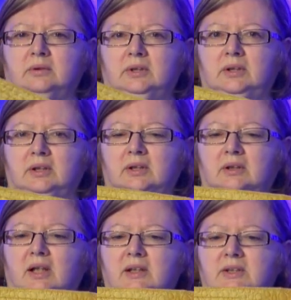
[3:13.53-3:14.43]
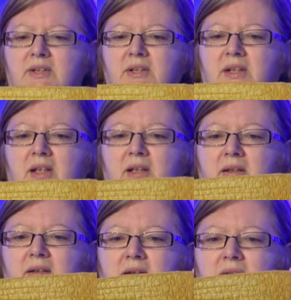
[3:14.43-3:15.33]
you can get to see
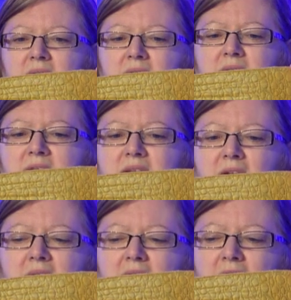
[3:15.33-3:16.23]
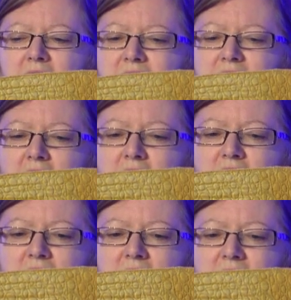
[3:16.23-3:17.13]
a slightly closer
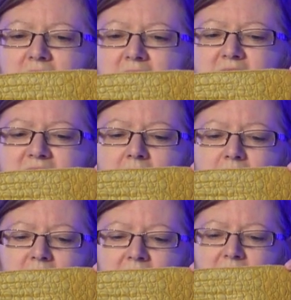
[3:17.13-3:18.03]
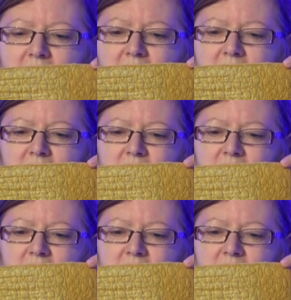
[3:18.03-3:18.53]
version of the same technique.